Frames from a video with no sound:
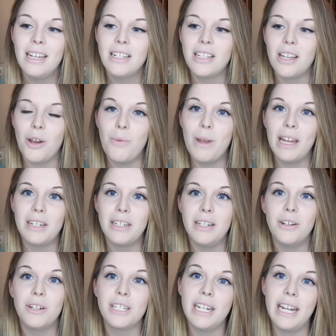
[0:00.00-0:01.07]
so we
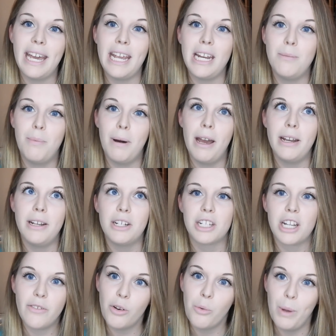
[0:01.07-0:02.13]
actually got delayed by
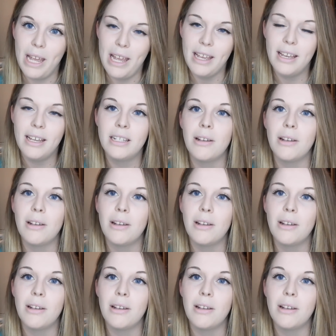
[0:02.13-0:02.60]
just over a week.